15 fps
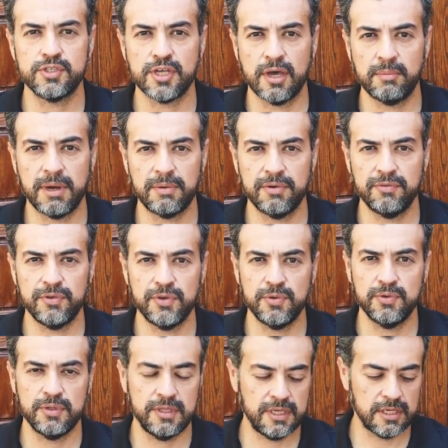saw my
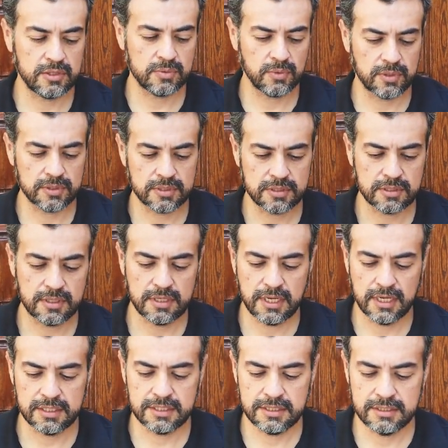review in the S-Works
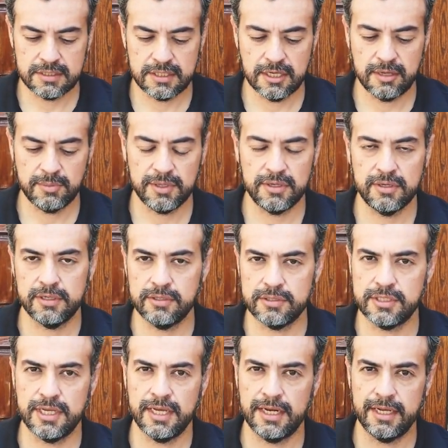TT helmet, you
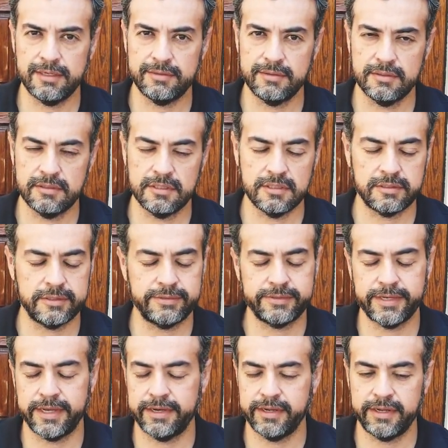understand I just
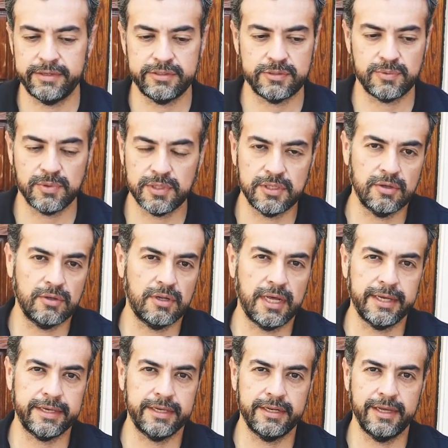decided I just really don't
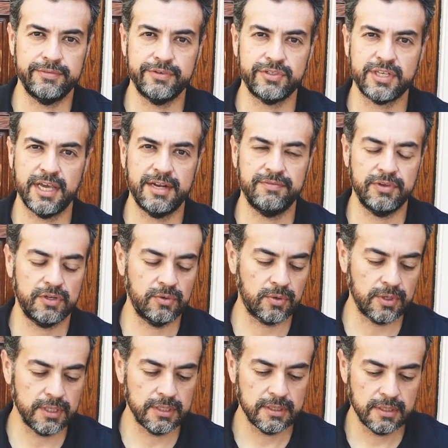like it, and I just kind of
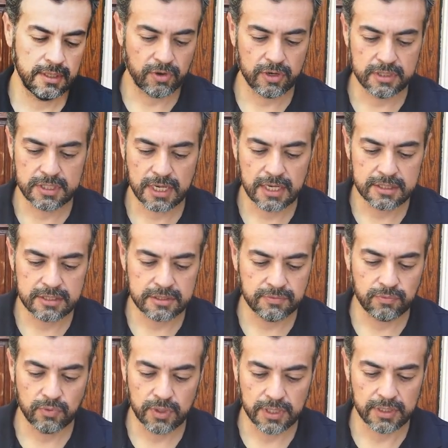ignored it. I've heard tons
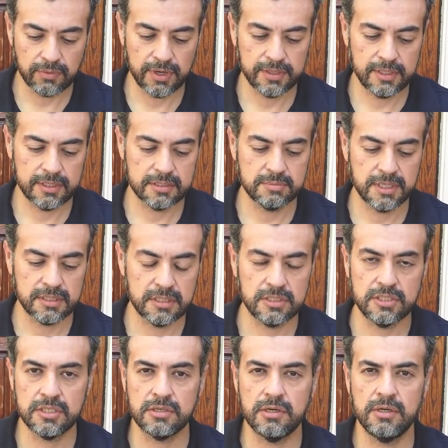of really great things about the
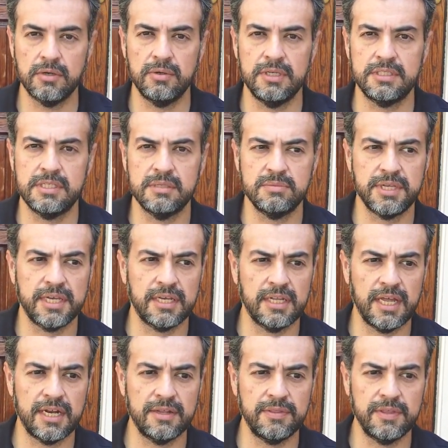Giro. It seems like a
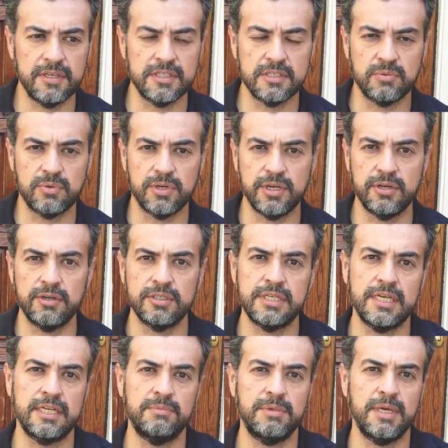lot of the things that were
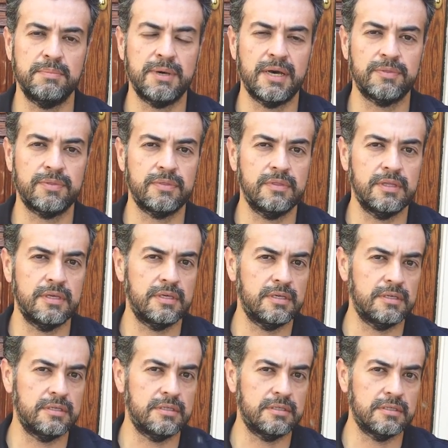irritating me about
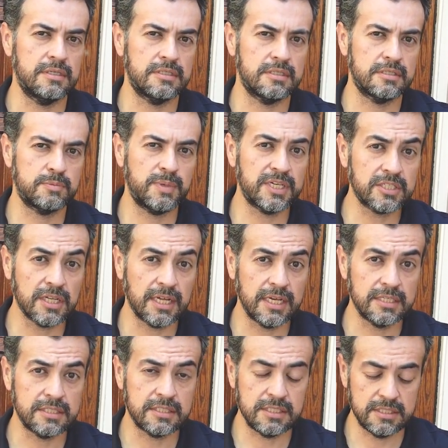the
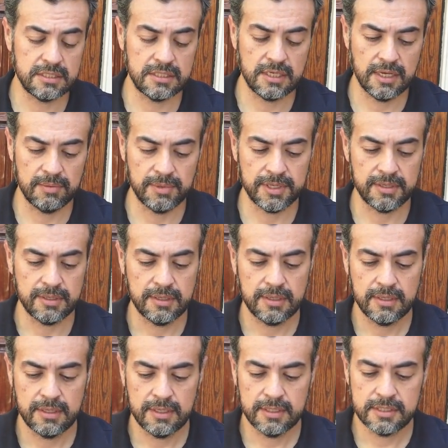Specialized TT helmet
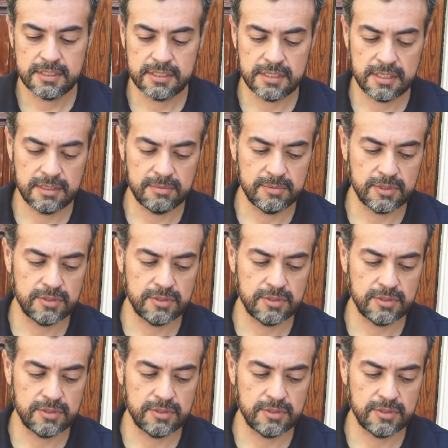seem